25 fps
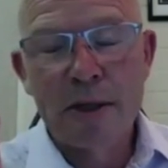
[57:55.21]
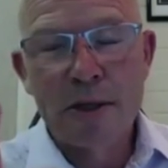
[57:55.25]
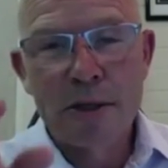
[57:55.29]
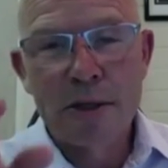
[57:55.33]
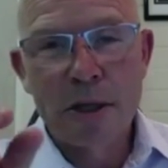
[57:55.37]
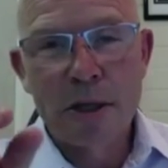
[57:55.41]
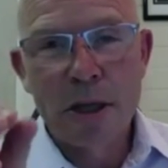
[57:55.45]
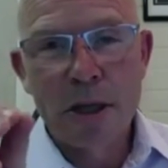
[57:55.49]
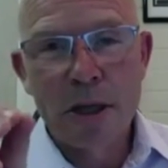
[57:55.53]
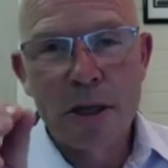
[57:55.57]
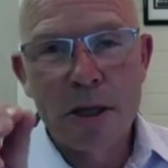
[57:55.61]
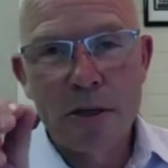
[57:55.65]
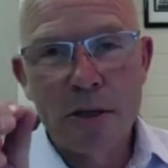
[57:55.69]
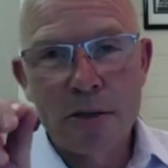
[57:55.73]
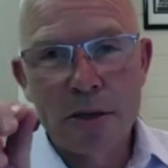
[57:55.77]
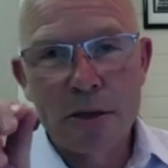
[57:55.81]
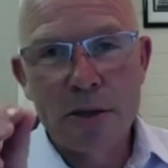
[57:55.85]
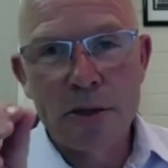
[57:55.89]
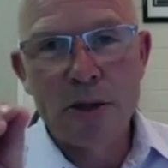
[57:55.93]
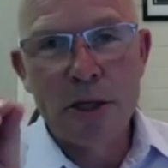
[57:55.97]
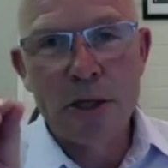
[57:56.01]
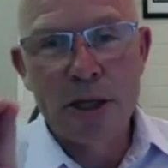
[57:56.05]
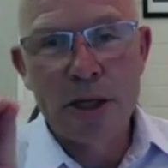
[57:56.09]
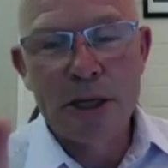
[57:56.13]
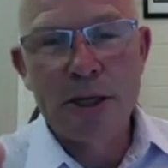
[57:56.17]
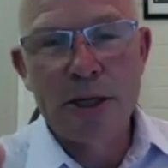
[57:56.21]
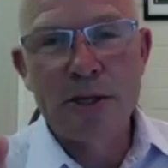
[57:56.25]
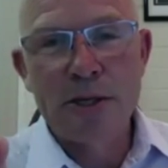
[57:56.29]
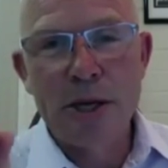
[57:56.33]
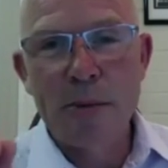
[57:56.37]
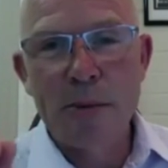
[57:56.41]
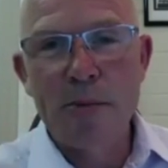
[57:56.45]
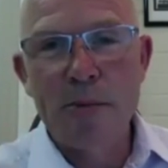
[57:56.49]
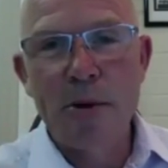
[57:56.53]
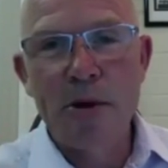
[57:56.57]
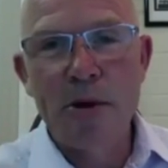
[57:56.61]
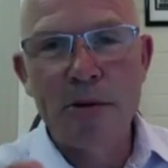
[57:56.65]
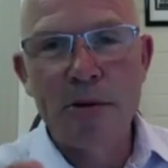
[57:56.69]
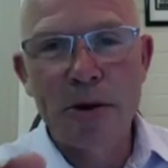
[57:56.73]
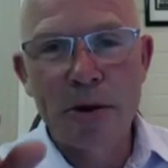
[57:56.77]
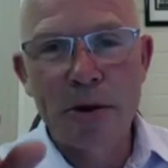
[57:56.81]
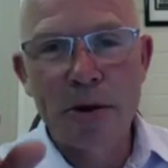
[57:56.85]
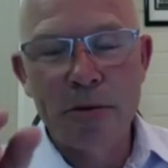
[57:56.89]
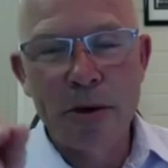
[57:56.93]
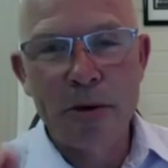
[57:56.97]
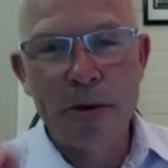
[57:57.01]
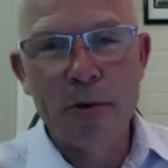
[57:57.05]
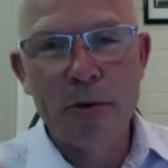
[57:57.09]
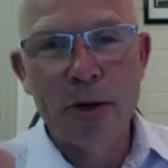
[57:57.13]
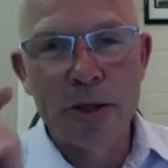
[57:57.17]
So just ease up on the
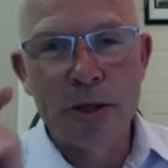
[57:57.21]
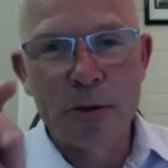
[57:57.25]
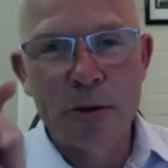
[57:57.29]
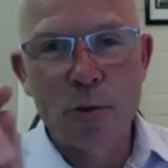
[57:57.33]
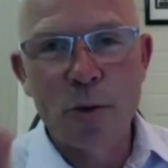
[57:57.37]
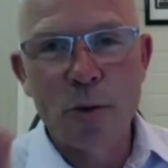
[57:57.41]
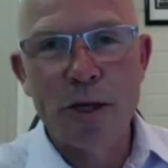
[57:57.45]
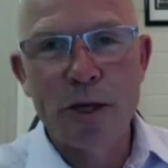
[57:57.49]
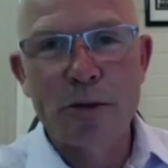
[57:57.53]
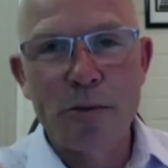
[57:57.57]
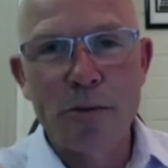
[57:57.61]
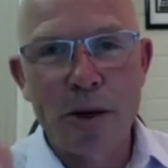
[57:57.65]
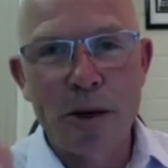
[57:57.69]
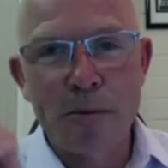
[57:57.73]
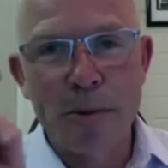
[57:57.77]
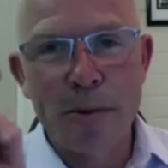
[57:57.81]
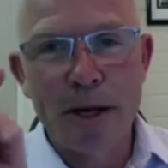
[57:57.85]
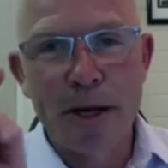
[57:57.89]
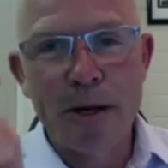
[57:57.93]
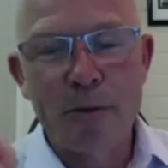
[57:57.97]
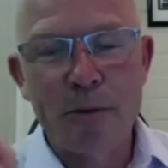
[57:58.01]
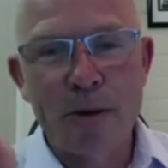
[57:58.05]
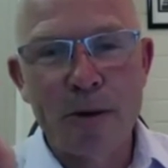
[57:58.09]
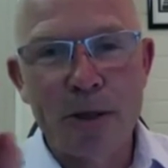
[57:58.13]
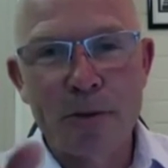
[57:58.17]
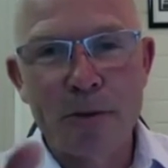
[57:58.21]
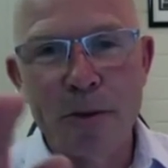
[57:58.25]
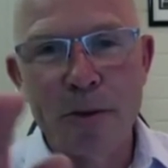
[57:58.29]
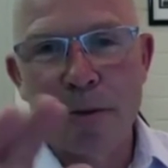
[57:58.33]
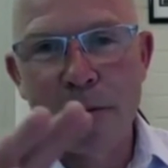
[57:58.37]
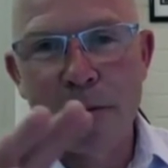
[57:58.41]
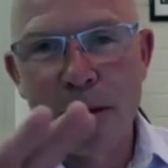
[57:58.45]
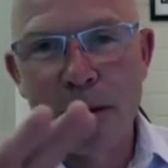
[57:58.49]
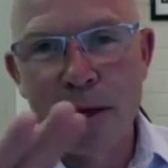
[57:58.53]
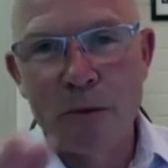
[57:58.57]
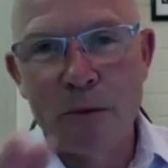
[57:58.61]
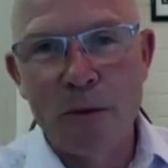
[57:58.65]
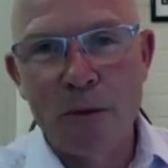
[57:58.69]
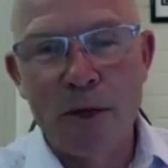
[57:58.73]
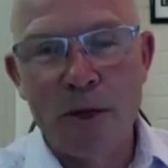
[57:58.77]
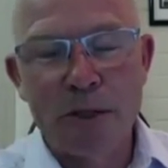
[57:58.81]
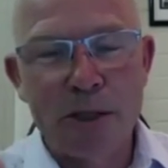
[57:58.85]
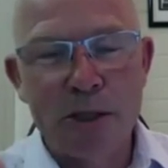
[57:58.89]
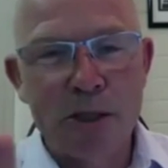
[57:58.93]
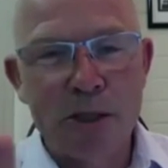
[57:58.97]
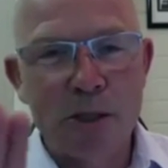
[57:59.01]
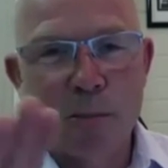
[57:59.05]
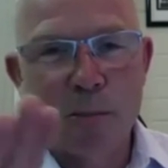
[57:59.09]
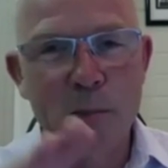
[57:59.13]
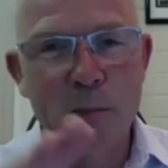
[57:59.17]
request, where's my money, where's my money, where's
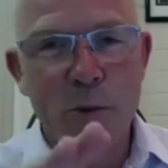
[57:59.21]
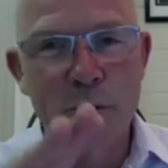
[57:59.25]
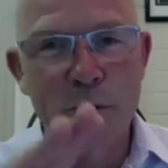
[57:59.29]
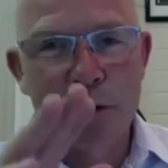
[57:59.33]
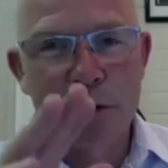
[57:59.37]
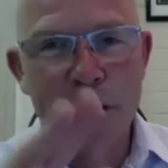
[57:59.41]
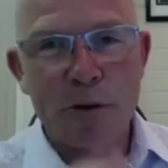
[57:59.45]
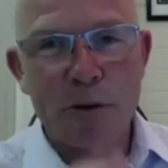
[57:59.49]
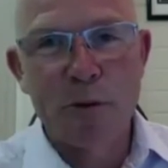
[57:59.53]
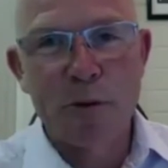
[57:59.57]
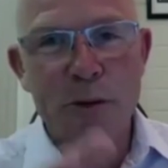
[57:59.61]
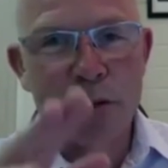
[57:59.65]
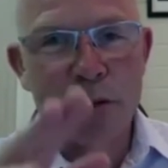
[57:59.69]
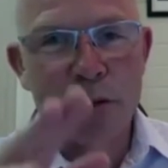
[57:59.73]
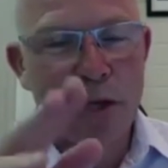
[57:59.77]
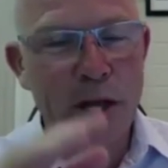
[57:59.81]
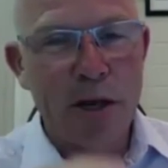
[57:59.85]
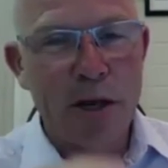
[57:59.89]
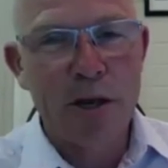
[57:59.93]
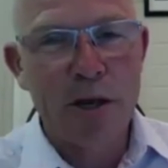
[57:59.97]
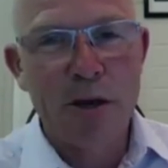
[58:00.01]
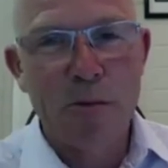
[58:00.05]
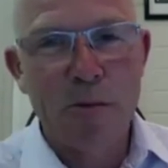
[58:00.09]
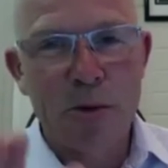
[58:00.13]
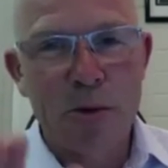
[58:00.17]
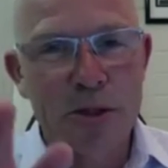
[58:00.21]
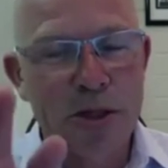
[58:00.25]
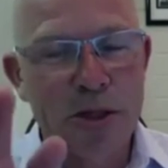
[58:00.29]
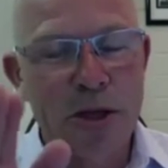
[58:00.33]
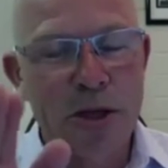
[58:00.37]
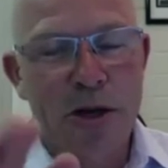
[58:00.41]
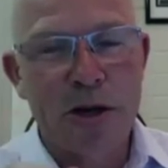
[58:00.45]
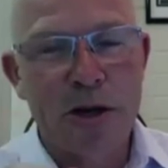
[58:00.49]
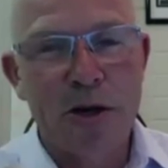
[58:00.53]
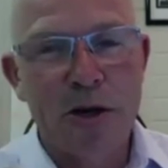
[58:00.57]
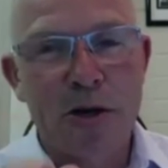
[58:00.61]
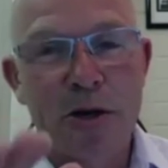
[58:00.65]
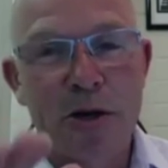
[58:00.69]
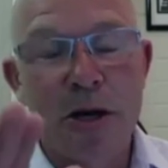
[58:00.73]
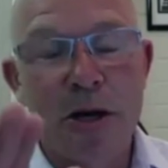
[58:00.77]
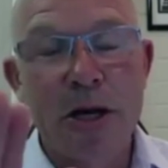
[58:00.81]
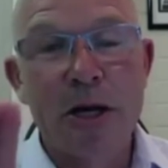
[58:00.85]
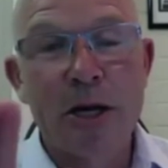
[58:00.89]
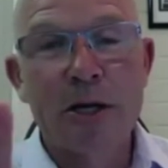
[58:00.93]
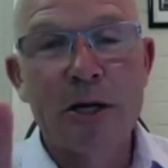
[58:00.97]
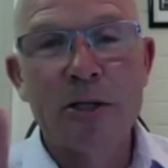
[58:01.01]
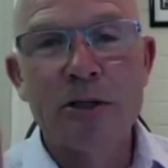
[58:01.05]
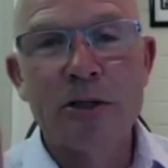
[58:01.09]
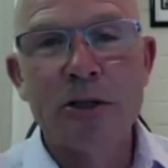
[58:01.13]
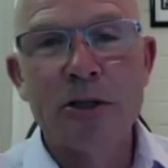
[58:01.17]
the support ticket, what's going on.
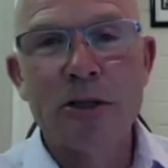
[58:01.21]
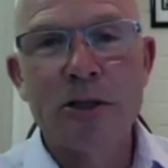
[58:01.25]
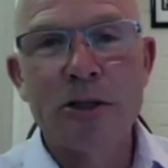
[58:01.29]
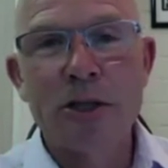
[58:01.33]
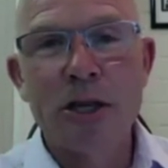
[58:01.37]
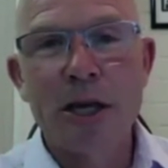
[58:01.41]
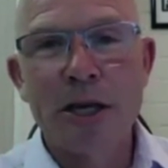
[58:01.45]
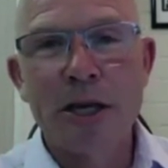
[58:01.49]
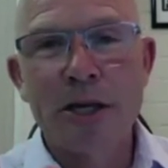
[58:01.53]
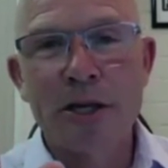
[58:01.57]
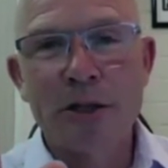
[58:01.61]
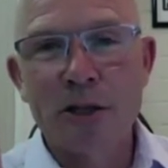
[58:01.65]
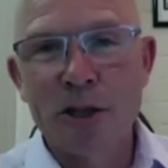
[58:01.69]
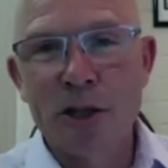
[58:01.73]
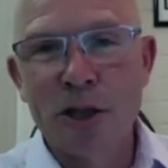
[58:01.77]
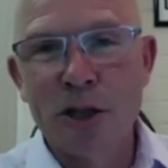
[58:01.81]
Just take a